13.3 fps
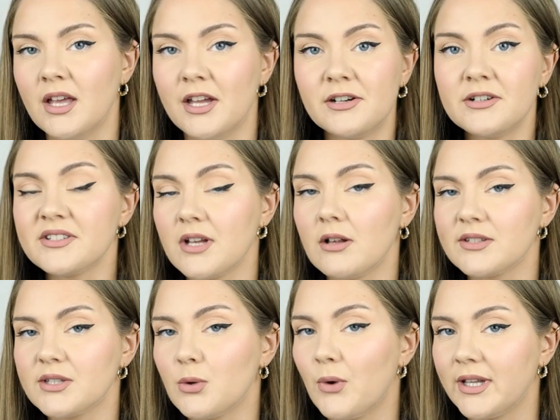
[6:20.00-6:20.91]
Here is
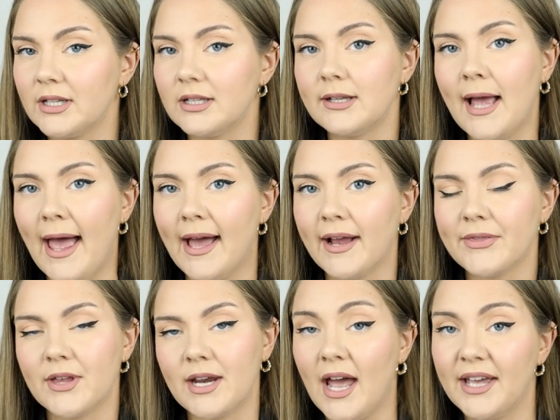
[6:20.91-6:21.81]
also one little
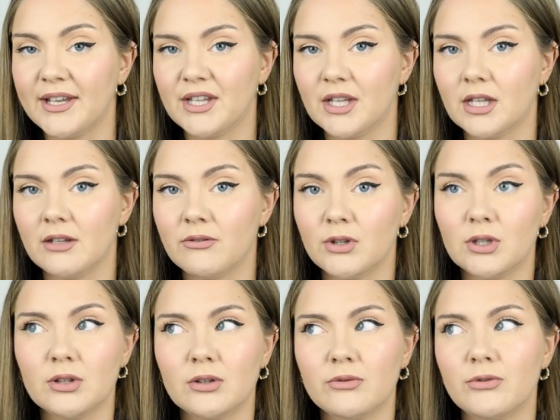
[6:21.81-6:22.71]
hack that I can give
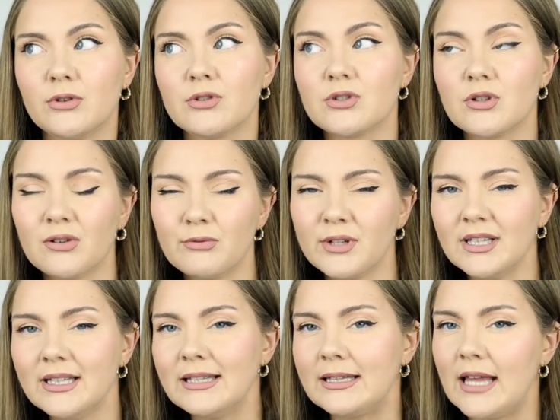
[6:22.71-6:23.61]
you if you don't
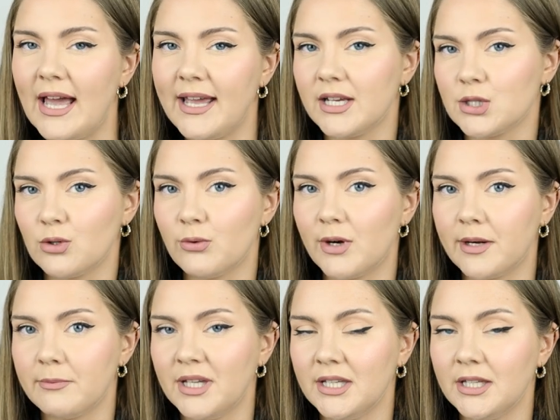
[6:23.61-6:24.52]
really like to
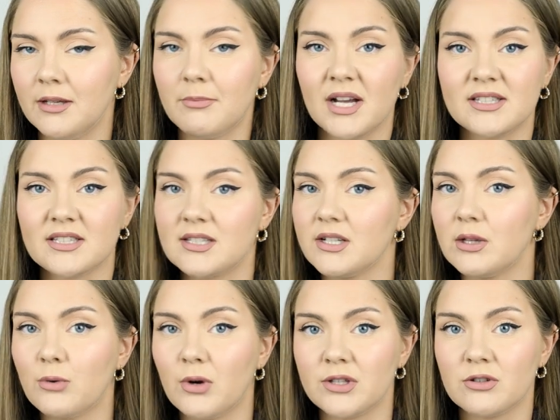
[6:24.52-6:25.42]
wear a mini but
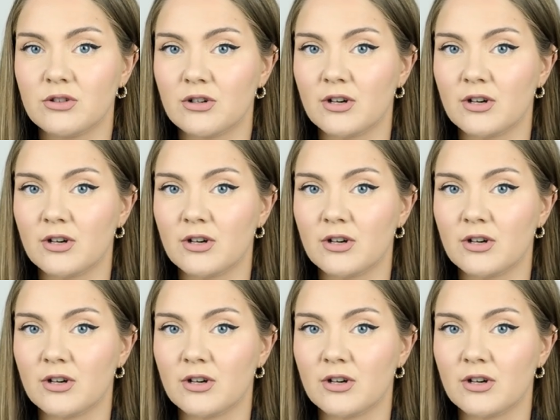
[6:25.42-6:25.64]
still want to